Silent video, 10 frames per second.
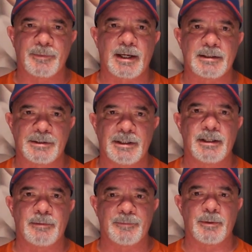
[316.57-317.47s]
I can see
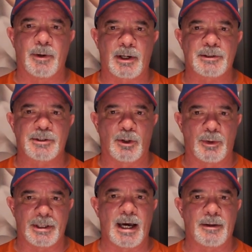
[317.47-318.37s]
the market
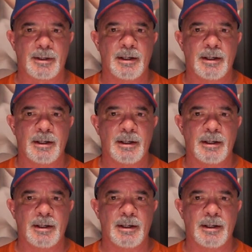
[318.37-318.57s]
slowing down.